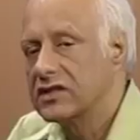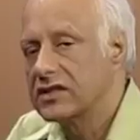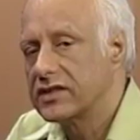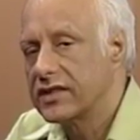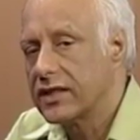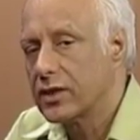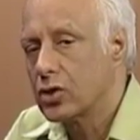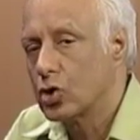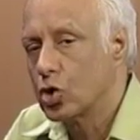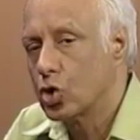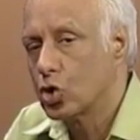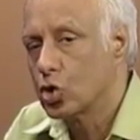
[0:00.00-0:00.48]
than
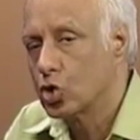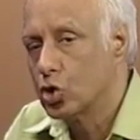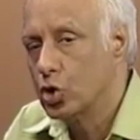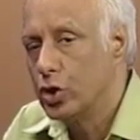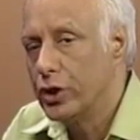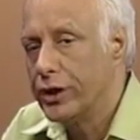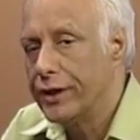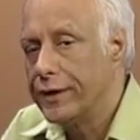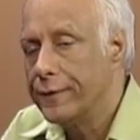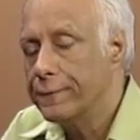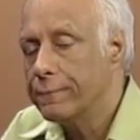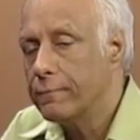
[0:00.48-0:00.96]

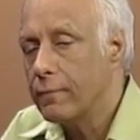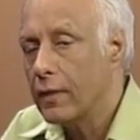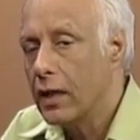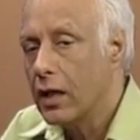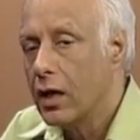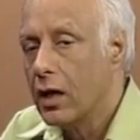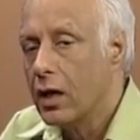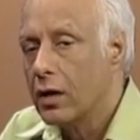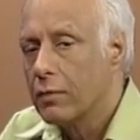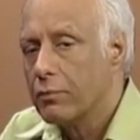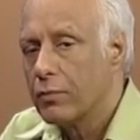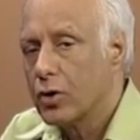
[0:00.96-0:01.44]
techno-coolie.
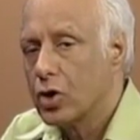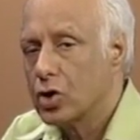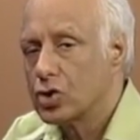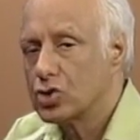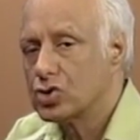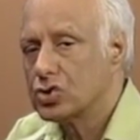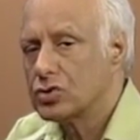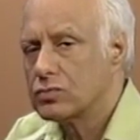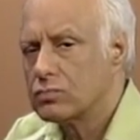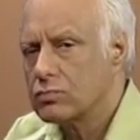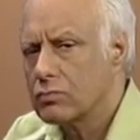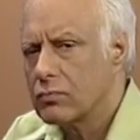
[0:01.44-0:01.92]
Mm-hmm.
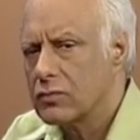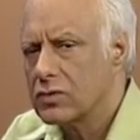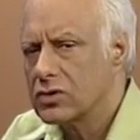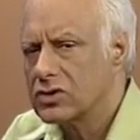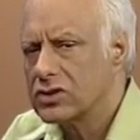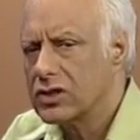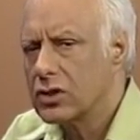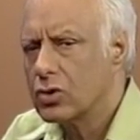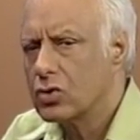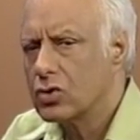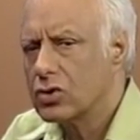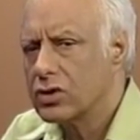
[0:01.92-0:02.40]
Because
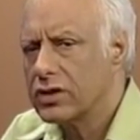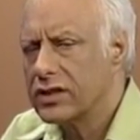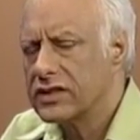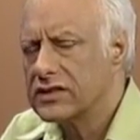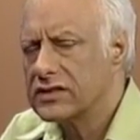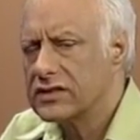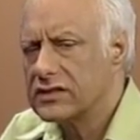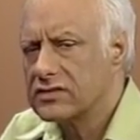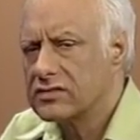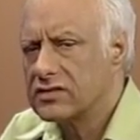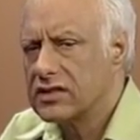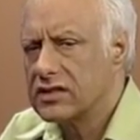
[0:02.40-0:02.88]
see,
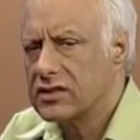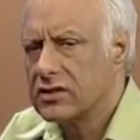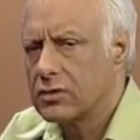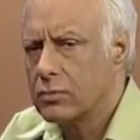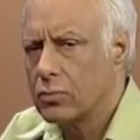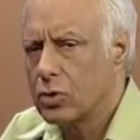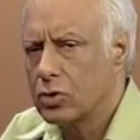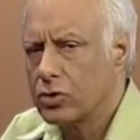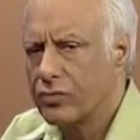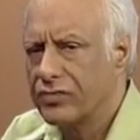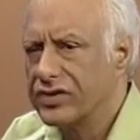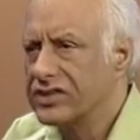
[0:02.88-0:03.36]
there is a
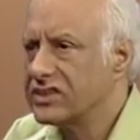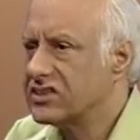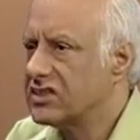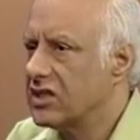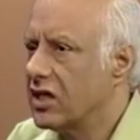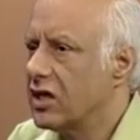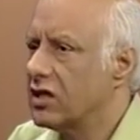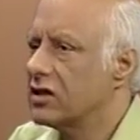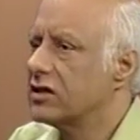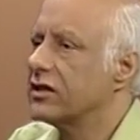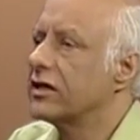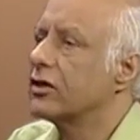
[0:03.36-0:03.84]
certain amount of
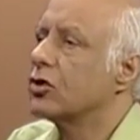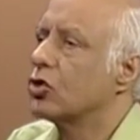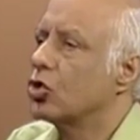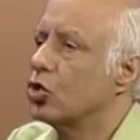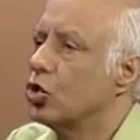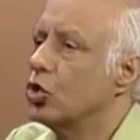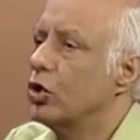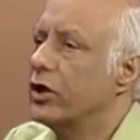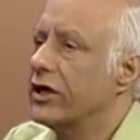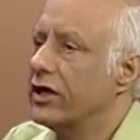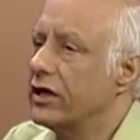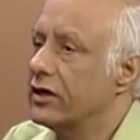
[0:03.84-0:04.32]
insult in
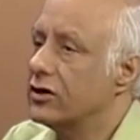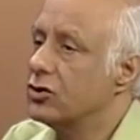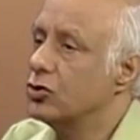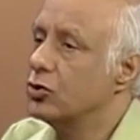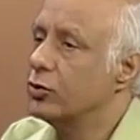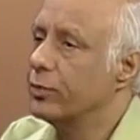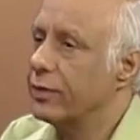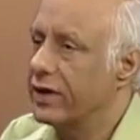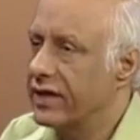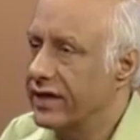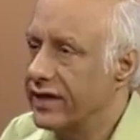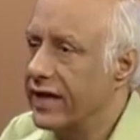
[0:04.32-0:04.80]
coolie, and
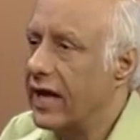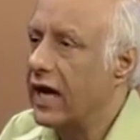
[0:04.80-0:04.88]
you may